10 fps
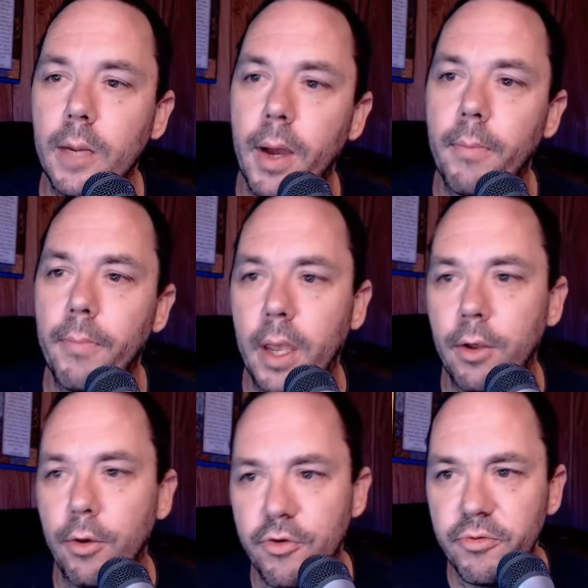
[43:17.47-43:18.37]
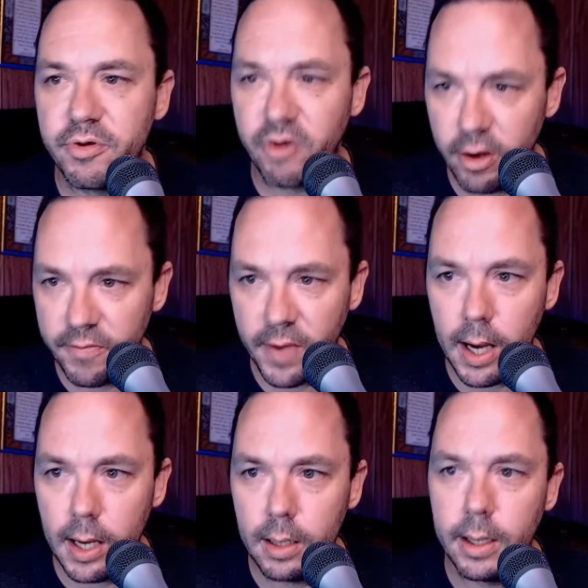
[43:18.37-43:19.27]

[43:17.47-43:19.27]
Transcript: about being YouTube certified,